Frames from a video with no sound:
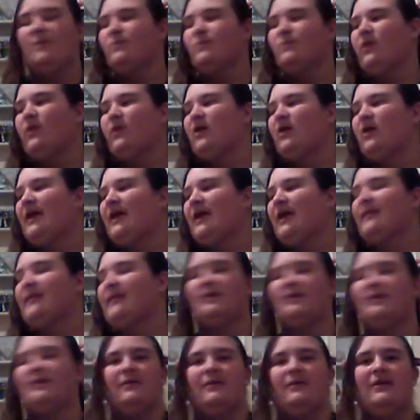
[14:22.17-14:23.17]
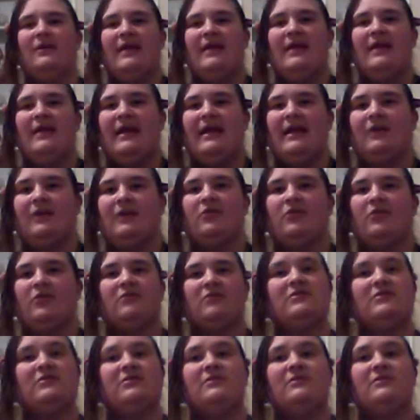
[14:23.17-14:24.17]
well, and their and
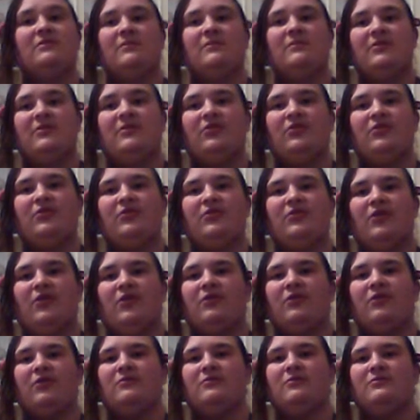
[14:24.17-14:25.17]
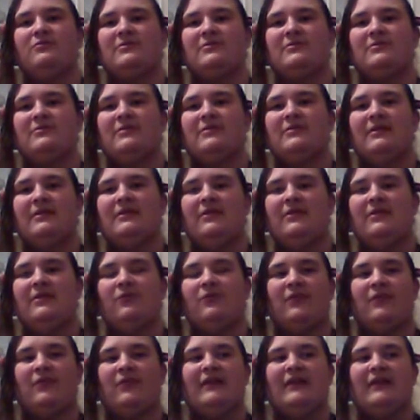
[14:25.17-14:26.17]
her and Kitaro's
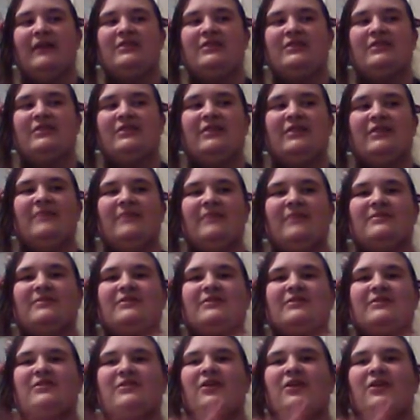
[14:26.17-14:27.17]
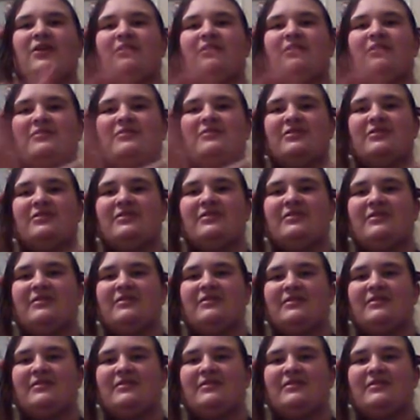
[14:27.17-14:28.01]
relationship starts.